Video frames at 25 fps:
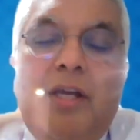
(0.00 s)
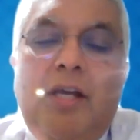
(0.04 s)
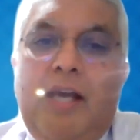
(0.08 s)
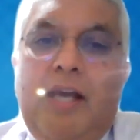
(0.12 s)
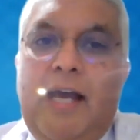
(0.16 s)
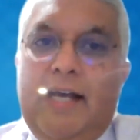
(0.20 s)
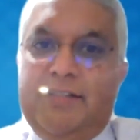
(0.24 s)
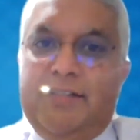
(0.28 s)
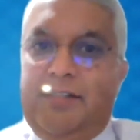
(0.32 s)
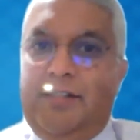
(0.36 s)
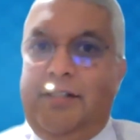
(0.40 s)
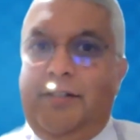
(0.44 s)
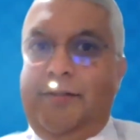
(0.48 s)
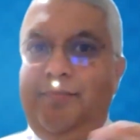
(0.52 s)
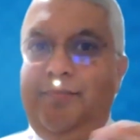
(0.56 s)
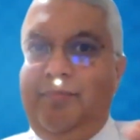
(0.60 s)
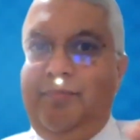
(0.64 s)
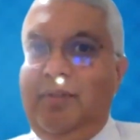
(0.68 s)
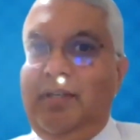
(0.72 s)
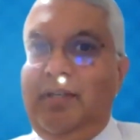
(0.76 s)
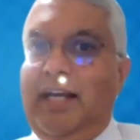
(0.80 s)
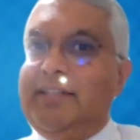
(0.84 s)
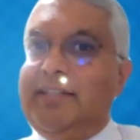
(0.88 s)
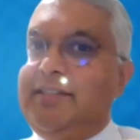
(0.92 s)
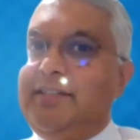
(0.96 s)
as a
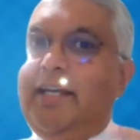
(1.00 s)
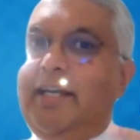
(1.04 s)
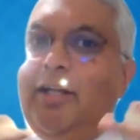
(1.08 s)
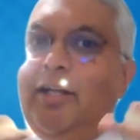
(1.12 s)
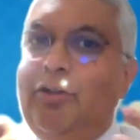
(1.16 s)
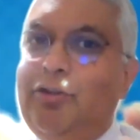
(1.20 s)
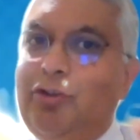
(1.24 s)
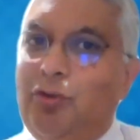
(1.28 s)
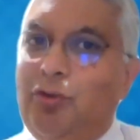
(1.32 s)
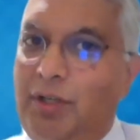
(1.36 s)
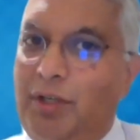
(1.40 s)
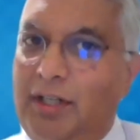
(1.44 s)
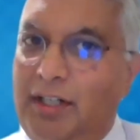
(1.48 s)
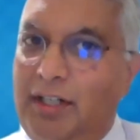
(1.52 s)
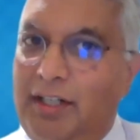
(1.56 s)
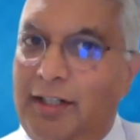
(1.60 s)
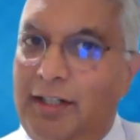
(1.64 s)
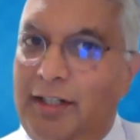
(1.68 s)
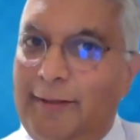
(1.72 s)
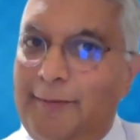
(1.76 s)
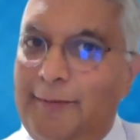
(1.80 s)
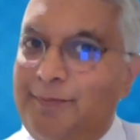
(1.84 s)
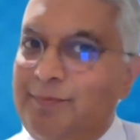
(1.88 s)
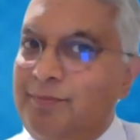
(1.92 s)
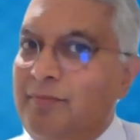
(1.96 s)
health
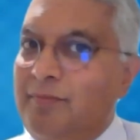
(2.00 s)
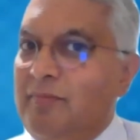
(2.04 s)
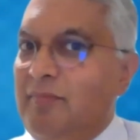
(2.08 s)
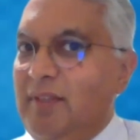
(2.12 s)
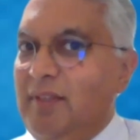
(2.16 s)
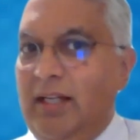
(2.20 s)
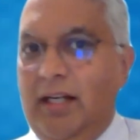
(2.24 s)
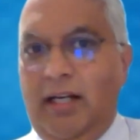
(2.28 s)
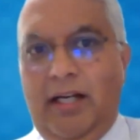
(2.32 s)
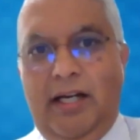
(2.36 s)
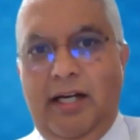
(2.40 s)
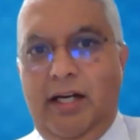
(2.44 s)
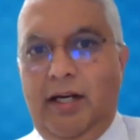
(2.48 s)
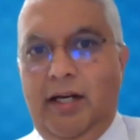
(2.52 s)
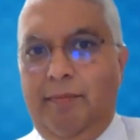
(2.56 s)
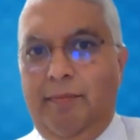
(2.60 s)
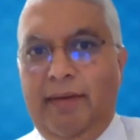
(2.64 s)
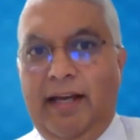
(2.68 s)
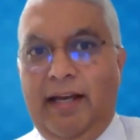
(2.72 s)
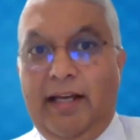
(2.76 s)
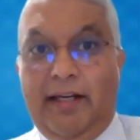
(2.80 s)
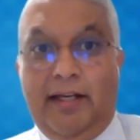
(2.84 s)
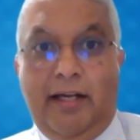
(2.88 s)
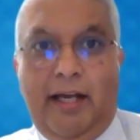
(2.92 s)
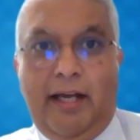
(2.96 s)
worker,
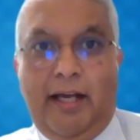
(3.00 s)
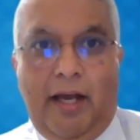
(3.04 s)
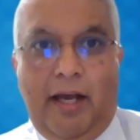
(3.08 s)
and